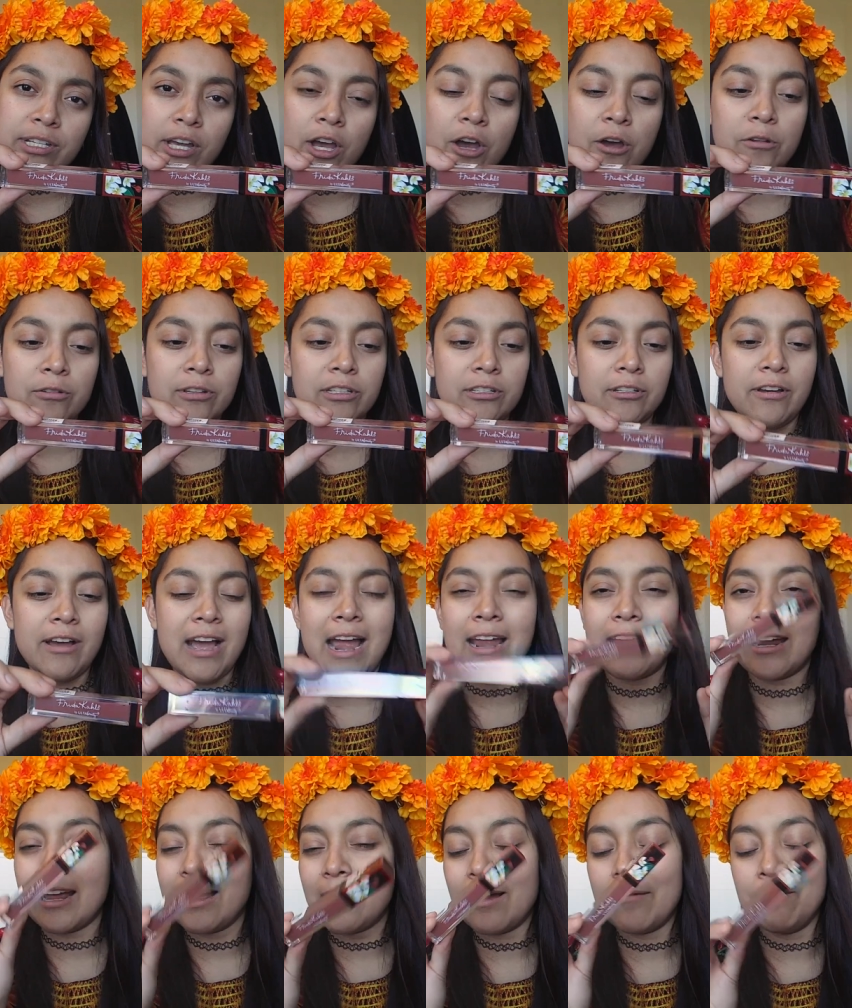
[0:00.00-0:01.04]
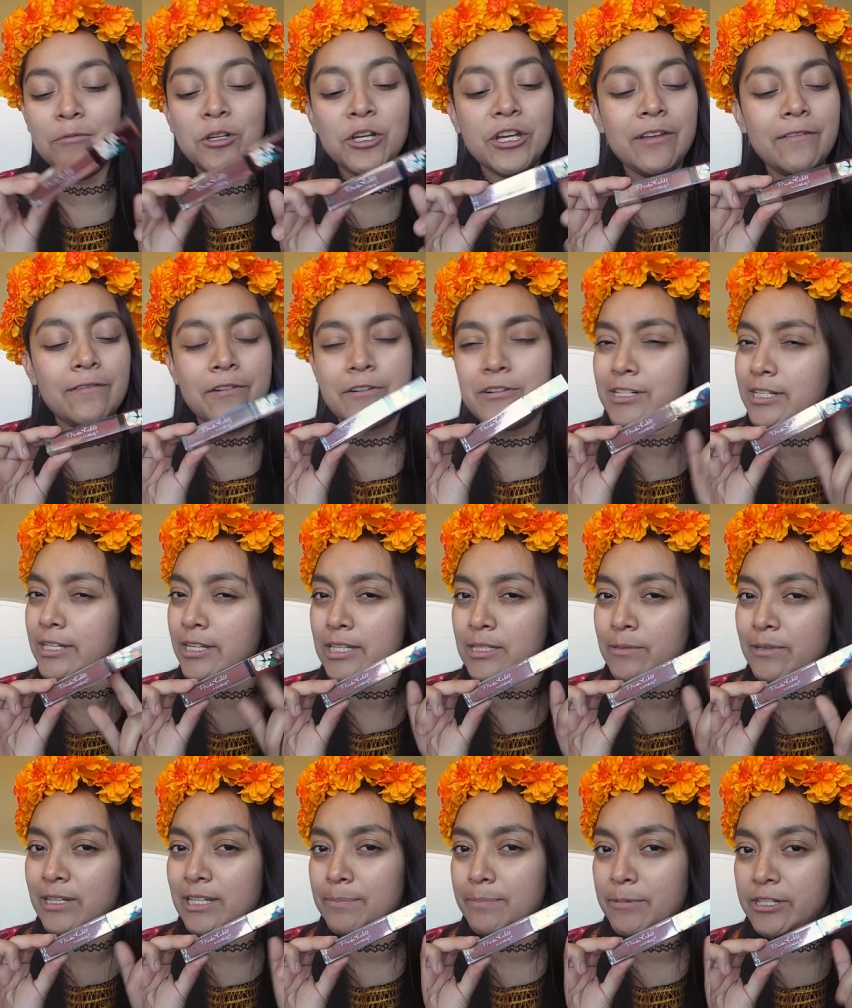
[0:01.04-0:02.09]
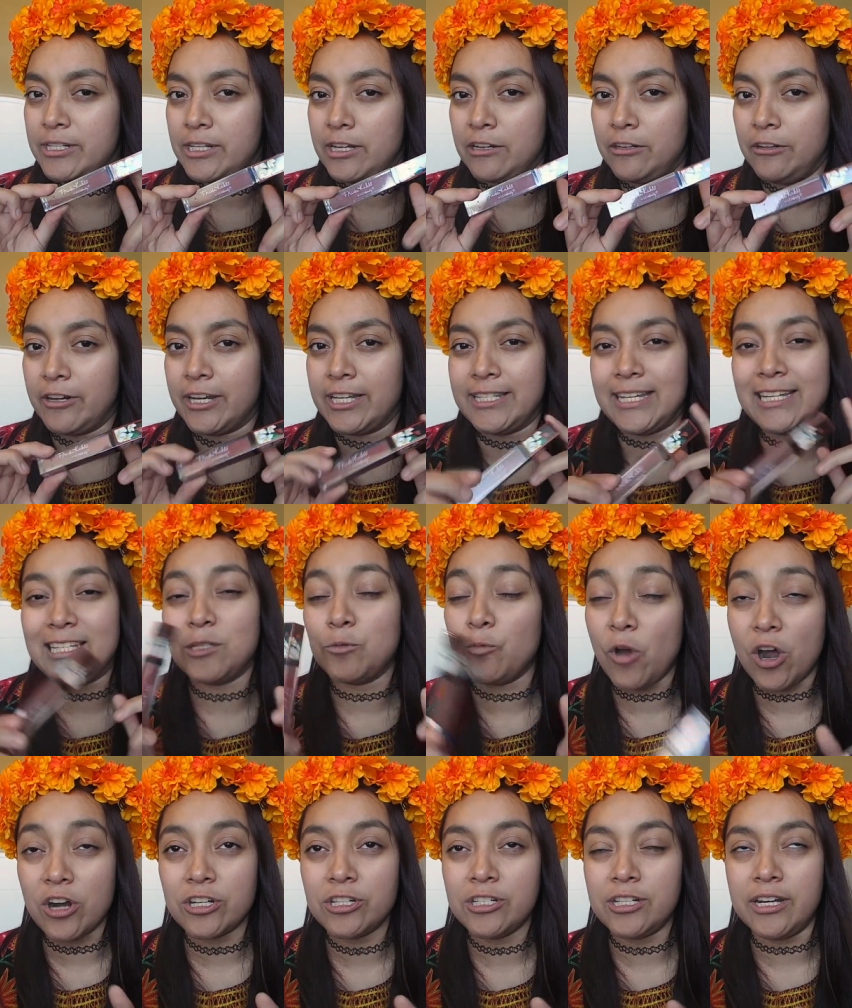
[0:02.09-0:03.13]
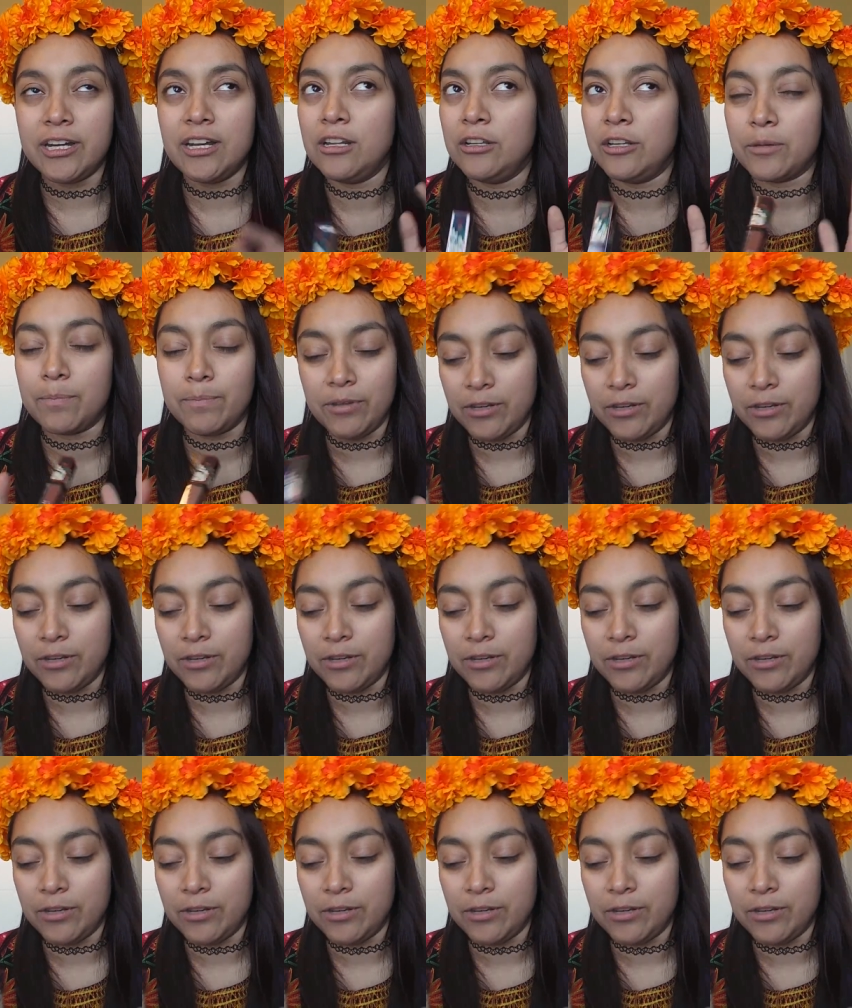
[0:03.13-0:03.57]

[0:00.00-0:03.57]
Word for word: tone, so I'm looking forward to this one in particular because I swatched it and it looked